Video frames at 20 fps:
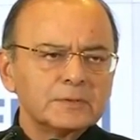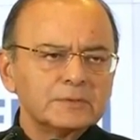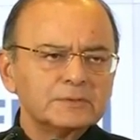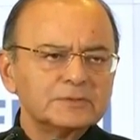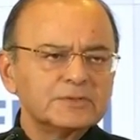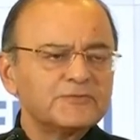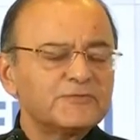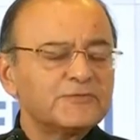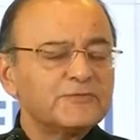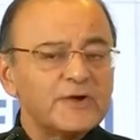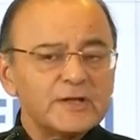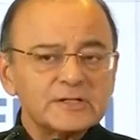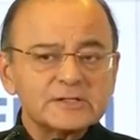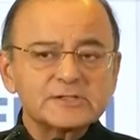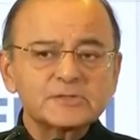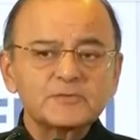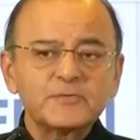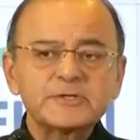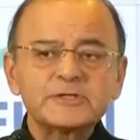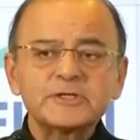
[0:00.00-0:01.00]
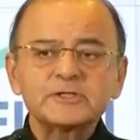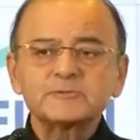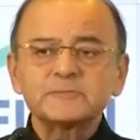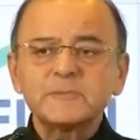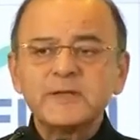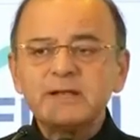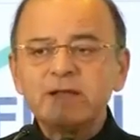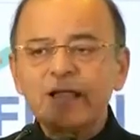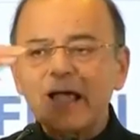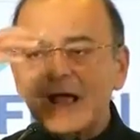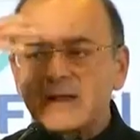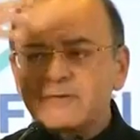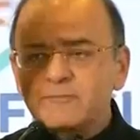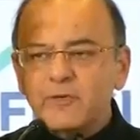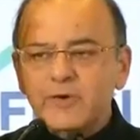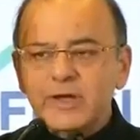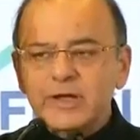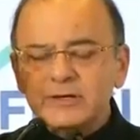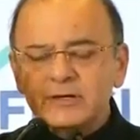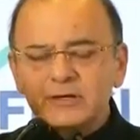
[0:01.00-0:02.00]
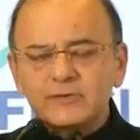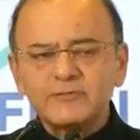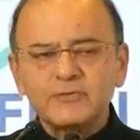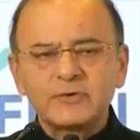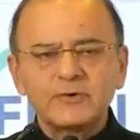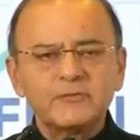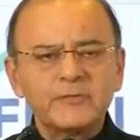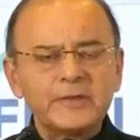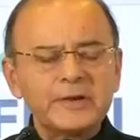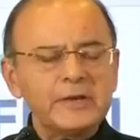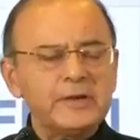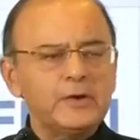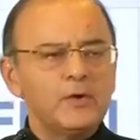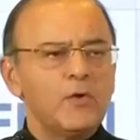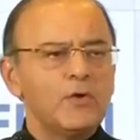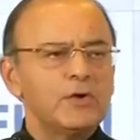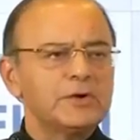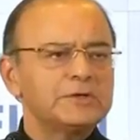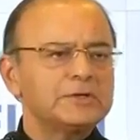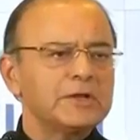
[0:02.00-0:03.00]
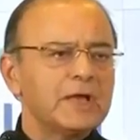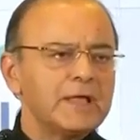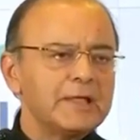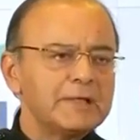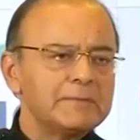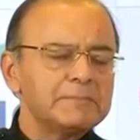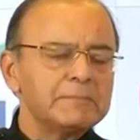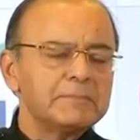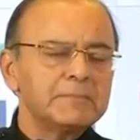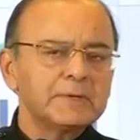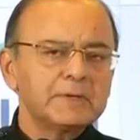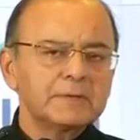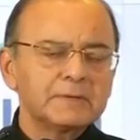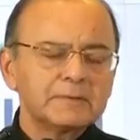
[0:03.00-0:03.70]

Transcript: The first, which has been advocated for a very long time,